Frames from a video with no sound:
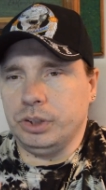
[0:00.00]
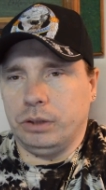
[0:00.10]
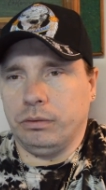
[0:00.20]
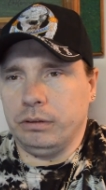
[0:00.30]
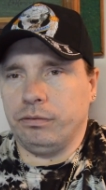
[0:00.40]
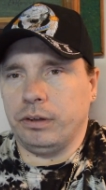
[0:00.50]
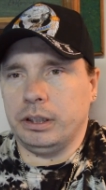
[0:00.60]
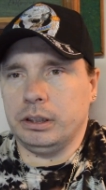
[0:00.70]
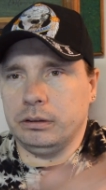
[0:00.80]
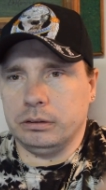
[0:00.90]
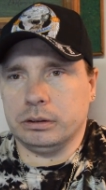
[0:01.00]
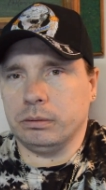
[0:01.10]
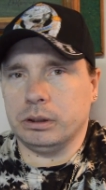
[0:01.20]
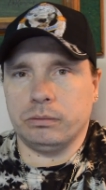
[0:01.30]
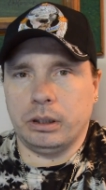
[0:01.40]
the one friend, you know, was
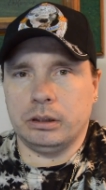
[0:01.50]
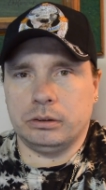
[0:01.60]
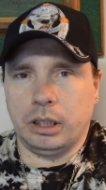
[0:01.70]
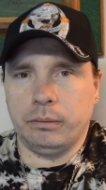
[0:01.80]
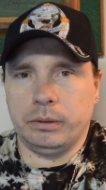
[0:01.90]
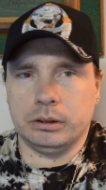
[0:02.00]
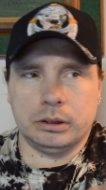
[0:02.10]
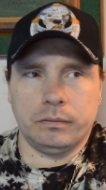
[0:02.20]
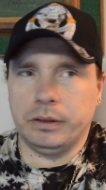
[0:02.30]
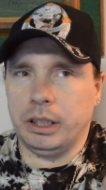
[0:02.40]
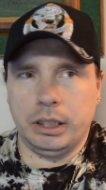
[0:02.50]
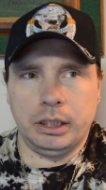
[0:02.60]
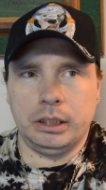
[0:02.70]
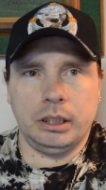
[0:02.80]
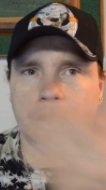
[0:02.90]
supposed to drive me and stuff like that,
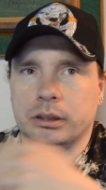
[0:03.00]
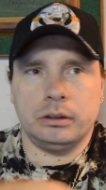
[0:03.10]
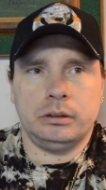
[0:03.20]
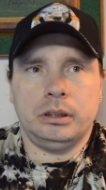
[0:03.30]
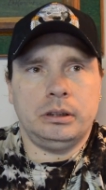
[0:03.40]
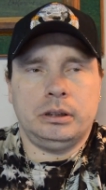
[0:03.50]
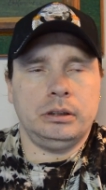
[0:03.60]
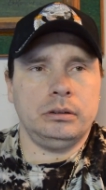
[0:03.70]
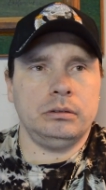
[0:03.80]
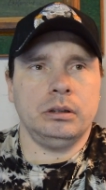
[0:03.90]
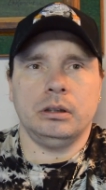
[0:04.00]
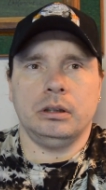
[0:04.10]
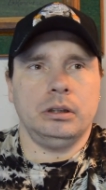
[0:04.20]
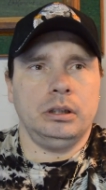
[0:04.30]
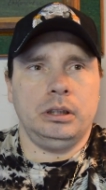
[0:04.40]
and then it turned into
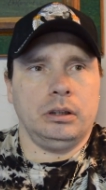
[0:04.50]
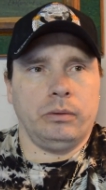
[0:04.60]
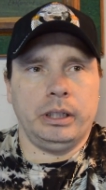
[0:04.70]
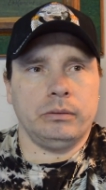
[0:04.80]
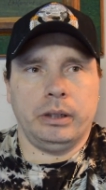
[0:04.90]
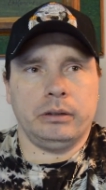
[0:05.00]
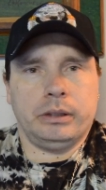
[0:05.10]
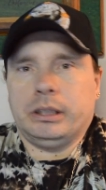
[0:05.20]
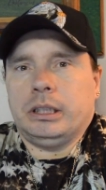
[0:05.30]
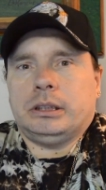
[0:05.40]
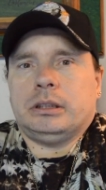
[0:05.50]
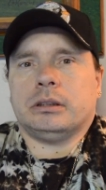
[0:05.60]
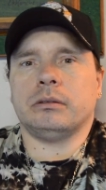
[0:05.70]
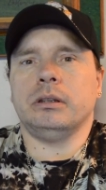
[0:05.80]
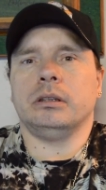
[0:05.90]
you know, waiting, waiting, waiting. And I said,
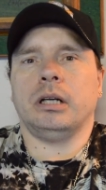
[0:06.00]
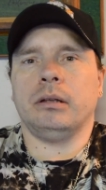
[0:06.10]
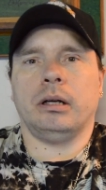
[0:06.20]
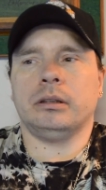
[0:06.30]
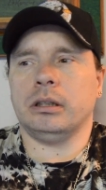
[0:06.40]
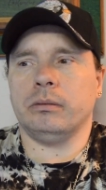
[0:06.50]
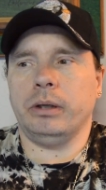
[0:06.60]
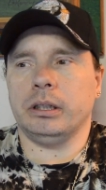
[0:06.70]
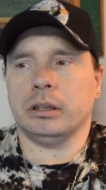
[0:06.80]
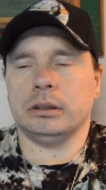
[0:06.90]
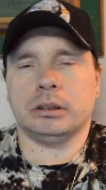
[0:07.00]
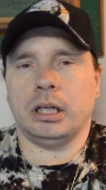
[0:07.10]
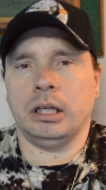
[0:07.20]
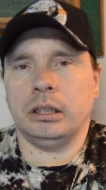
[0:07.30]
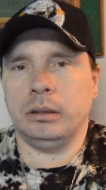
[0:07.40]
screw it. I, am tired of waiting because
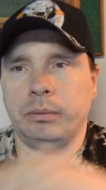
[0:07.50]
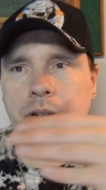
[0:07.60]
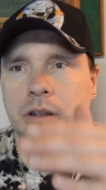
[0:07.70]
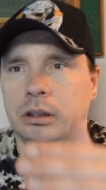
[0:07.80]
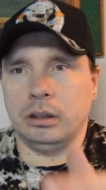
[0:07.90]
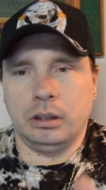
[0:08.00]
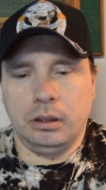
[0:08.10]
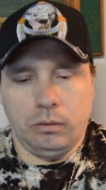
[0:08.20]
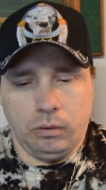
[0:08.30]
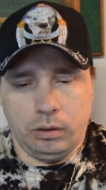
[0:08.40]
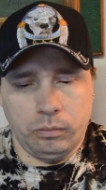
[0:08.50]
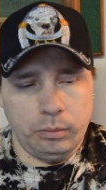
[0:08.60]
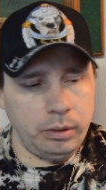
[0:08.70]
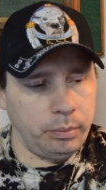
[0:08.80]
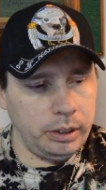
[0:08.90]
I'm going to be. Uh, what
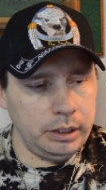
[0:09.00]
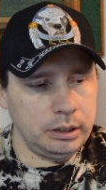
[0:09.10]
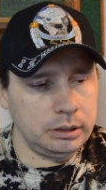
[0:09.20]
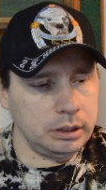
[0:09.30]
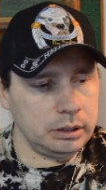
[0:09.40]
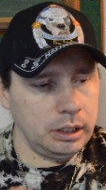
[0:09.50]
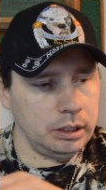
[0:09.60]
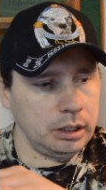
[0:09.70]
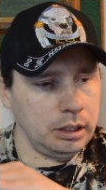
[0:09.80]
my plan is is that